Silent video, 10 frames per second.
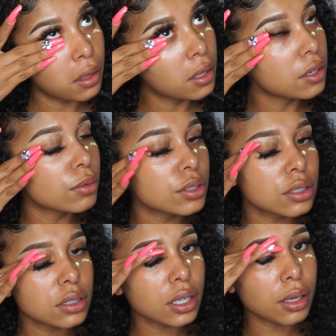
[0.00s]
And it was
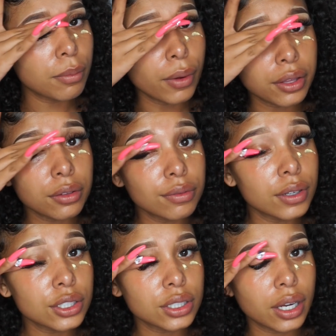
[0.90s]
just like a breath of
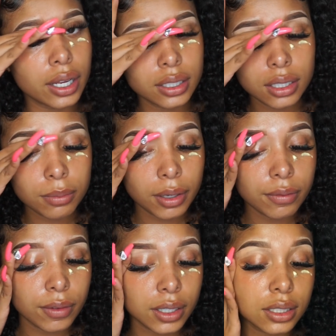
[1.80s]
fresh air. I needed my
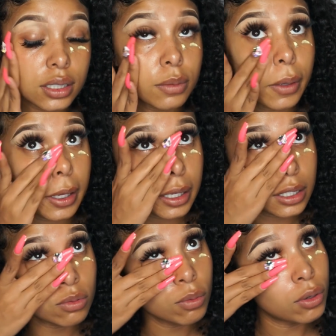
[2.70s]
fucking
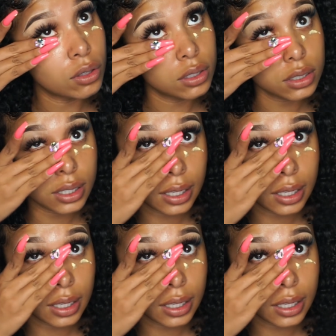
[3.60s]
space from all this.